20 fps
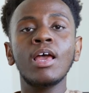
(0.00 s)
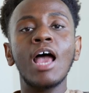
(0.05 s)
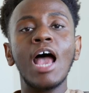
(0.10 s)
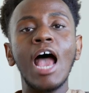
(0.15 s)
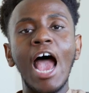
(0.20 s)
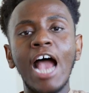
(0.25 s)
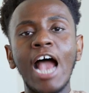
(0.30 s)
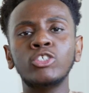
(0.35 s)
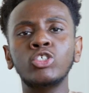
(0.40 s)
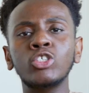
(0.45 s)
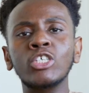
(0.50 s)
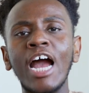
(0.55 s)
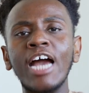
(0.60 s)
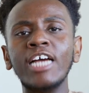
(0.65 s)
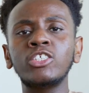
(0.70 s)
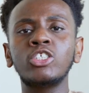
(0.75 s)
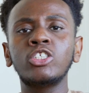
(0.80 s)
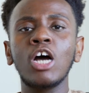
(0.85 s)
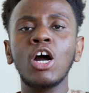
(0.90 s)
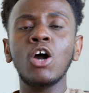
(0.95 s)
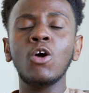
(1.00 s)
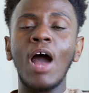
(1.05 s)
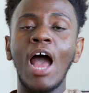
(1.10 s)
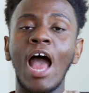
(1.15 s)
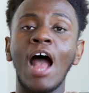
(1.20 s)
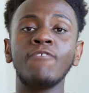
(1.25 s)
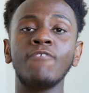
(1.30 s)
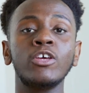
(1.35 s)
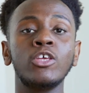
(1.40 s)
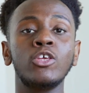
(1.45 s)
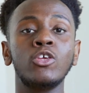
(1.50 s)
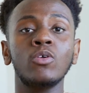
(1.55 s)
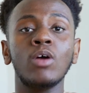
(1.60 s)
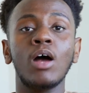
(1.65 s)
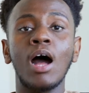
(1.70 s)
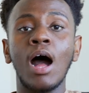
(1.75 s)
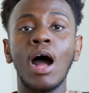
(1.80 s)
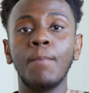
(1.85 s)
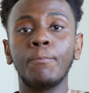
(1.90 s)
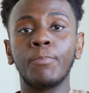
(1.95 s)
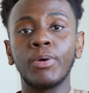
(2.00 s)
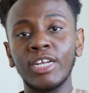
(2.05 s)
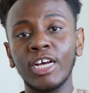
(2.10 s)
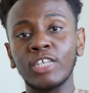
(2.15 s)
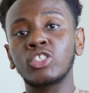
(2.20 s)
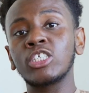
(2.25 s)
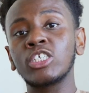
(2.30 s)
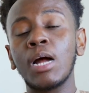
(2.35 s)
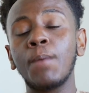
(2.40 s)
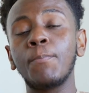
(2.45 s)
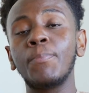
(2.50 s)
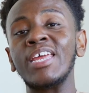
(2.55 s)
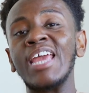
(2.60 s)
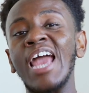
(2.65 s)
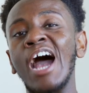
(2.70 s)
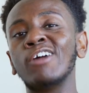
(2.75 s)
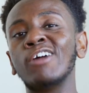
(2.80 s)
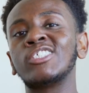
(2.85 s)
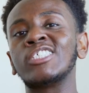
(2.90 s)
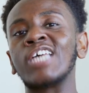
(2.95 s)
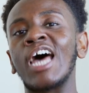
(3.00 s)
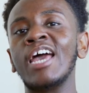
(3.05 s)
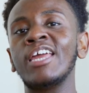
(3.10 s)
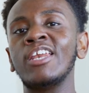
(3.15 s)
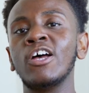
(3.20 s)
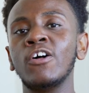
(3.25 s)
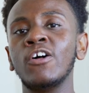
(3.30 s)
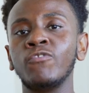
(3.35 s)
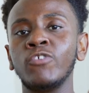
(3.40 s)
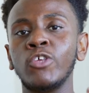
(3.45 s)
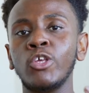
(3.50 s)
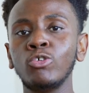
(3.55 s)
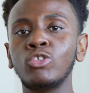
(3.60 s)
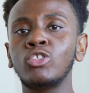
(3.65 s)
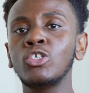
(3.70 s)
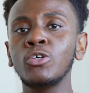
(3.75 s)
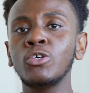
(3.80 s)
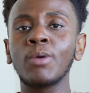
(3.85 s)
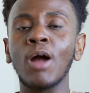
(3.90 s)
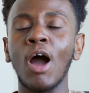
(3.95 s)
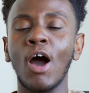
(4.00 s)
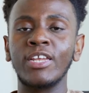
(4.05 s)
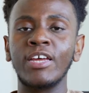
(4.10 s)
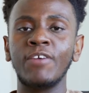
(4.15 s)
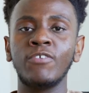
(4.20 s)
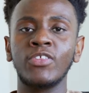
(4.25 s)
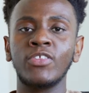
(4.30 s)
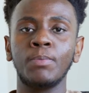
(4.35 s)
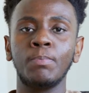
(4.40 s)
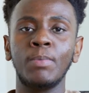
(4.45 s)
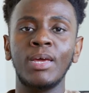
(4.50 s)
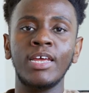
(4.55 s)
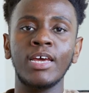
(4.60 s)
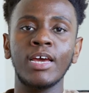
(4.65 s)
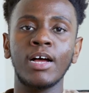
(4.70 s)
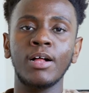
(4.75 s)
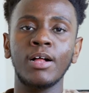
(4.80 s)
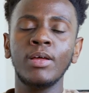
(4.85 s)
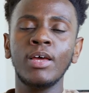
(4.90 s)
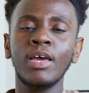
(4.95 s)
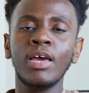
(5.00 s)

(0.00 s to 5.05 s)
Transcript: As you guys know, I have a production company outside of YouTube called Everything Media,